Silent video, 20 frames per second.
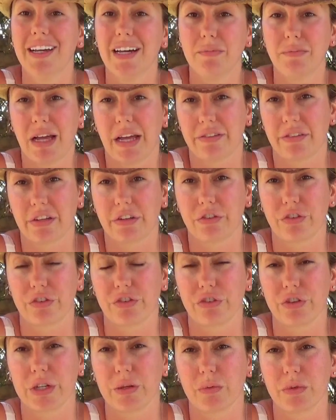plastic
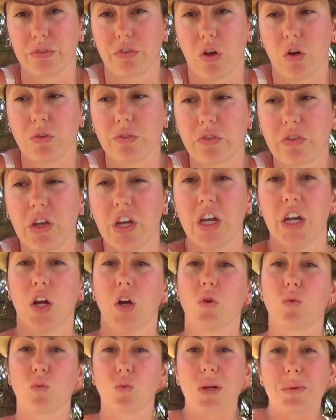surgery results.
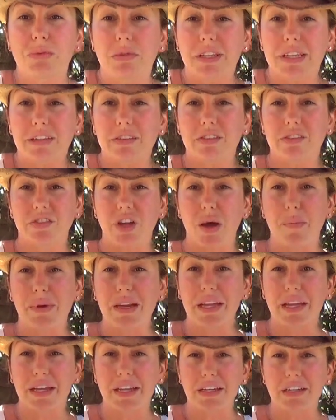Ripply
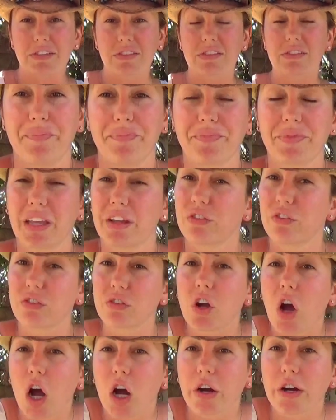stomachs,
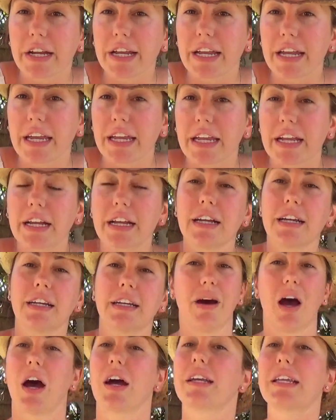scarring,
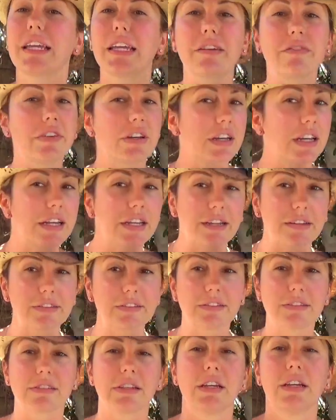
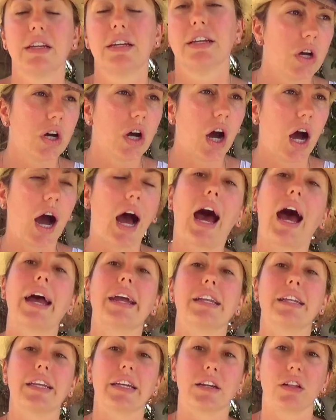unevenness.
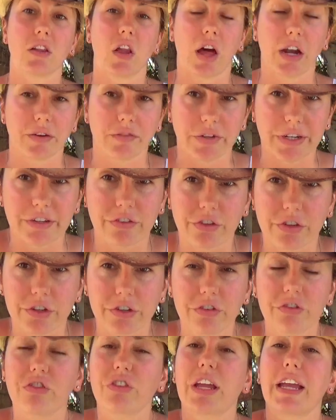I did a lot of
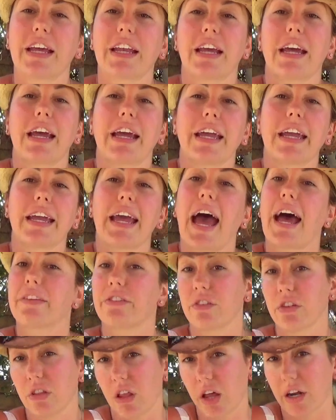research and I
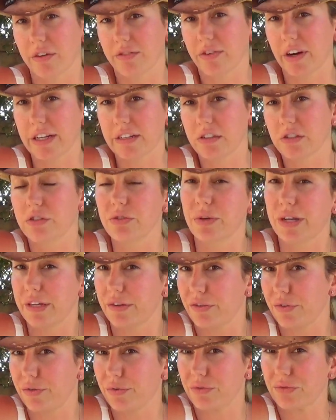asked a lot of friends who I
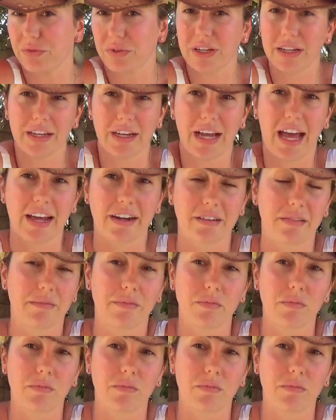knew had